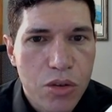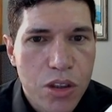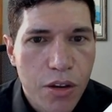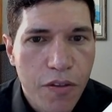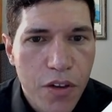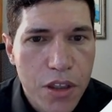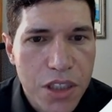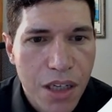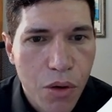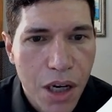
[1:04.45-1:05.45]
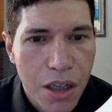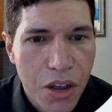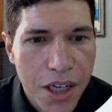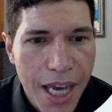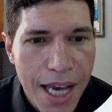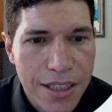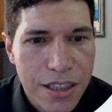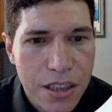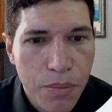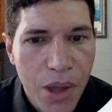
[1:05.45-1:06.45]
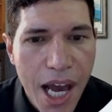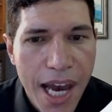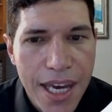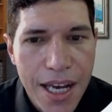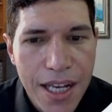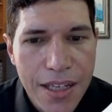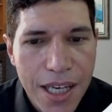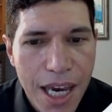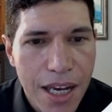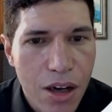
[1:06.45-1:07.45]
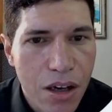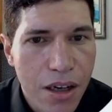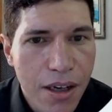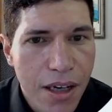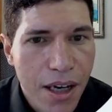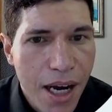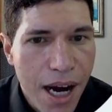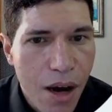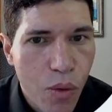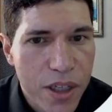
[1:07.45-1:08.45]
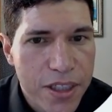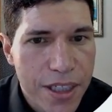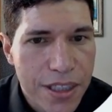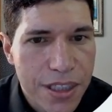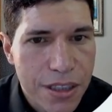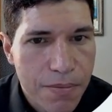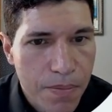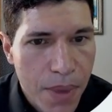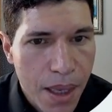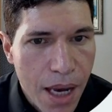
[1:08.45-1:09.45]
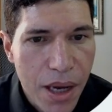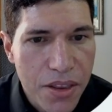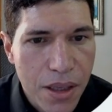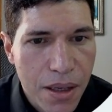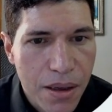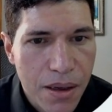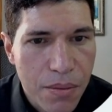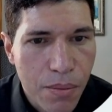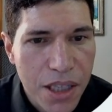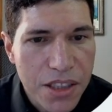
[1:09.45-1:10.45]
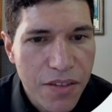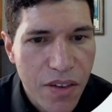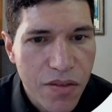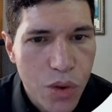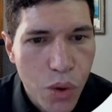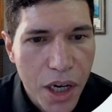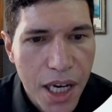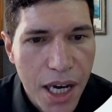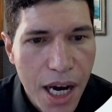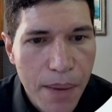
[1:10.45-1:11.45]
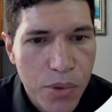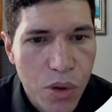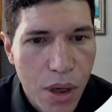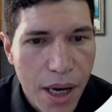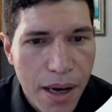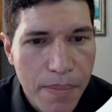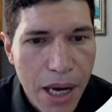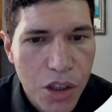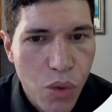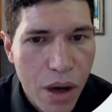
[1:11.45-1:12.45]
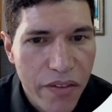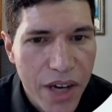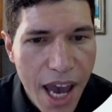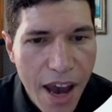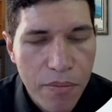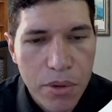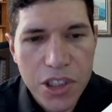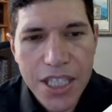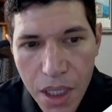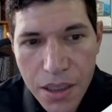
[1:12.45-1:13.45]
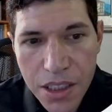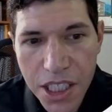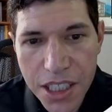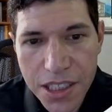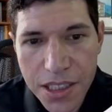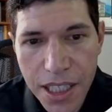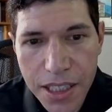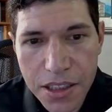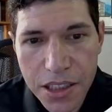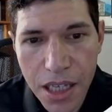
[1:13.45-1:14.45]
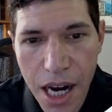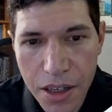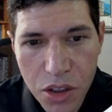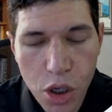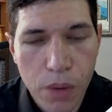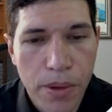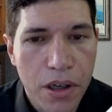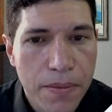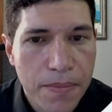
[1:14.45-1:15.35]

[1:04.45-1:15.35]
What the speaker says: So the first thing we're going to look at is a supply indicator, which is the months of inventory up about 12.5% just since October.